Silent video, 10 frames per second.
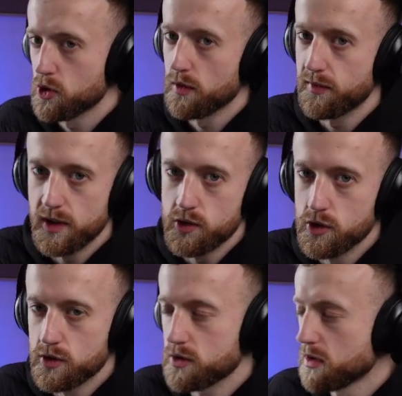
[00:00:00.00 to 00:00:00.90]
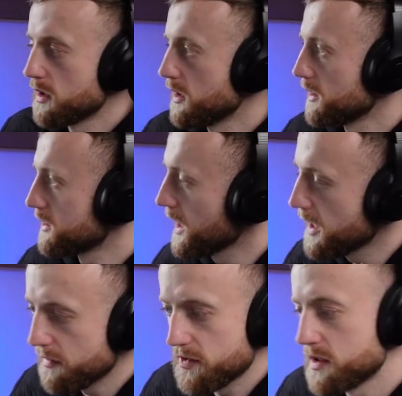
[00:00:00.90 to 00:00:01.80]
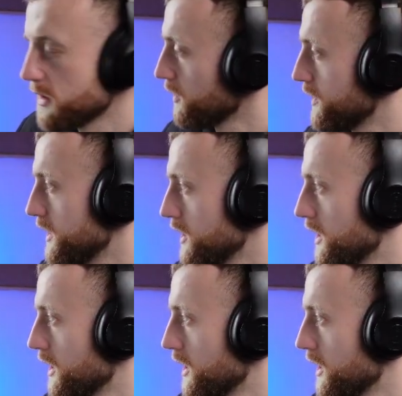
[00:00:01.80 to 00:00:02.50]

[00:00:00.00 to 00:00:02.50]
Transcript: not the features. Say in every single video,